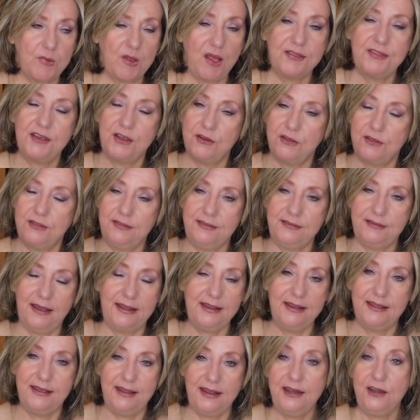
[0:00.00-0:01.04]
there
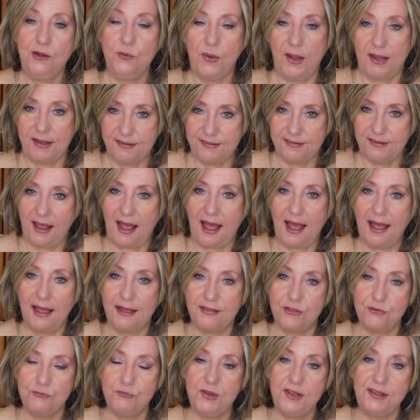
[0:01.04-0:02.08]
anyways, I,
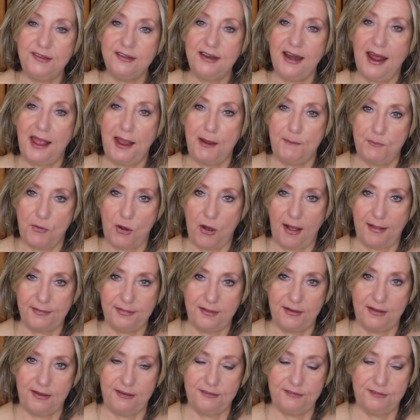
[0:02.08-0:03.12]
the reason I
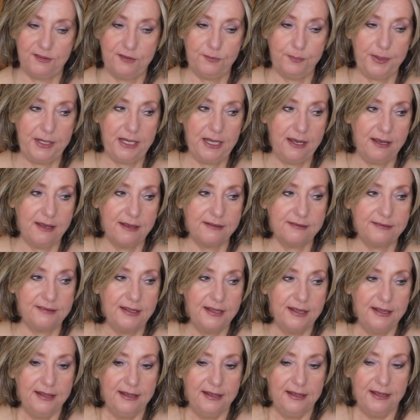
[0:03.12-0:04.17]
bought these is
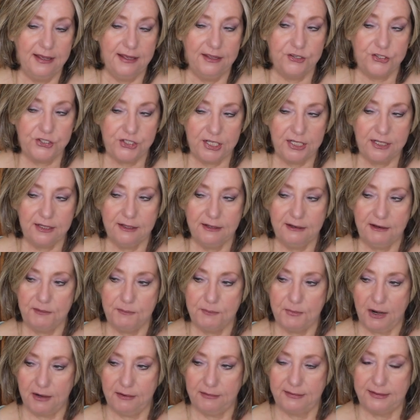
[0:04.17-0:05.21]
because Sheila
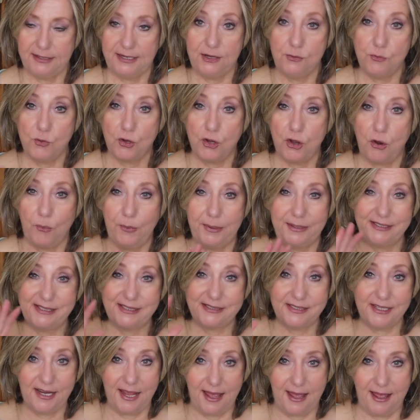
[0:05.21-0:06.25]
and Marlene were going
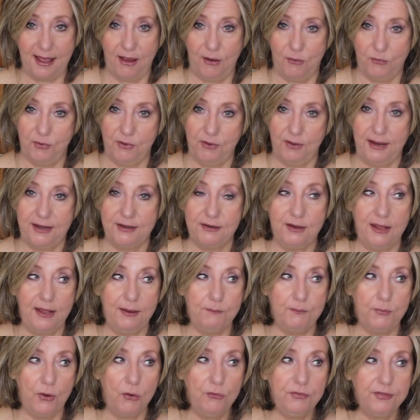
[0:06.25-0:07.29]
to town. And,
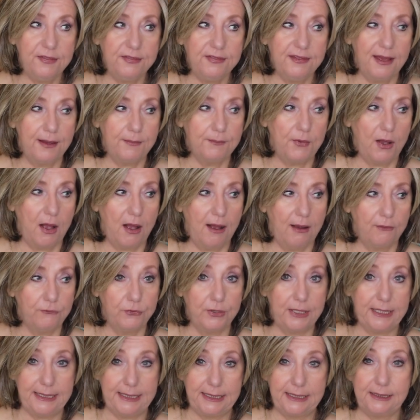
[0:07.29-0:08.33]
and both of them are
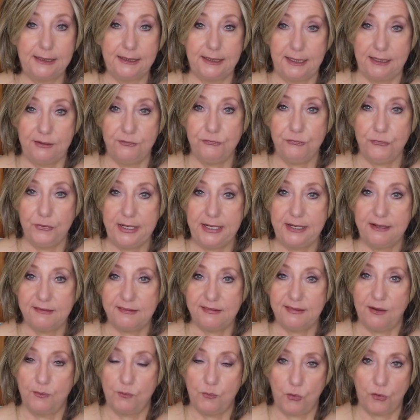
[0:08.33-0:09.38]
really clean
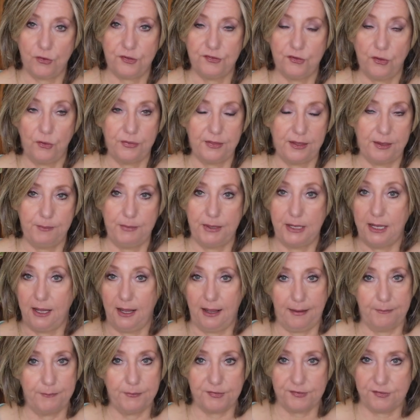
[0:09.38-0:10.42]
freaks. They're more so than me.
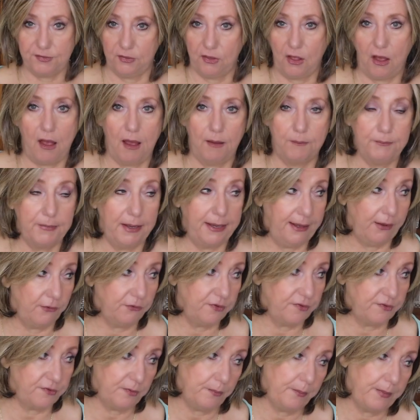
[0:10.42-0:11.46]
I'm a slob. My
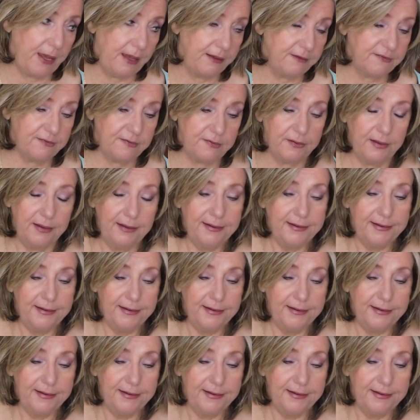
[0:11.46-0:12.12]
house is a mess,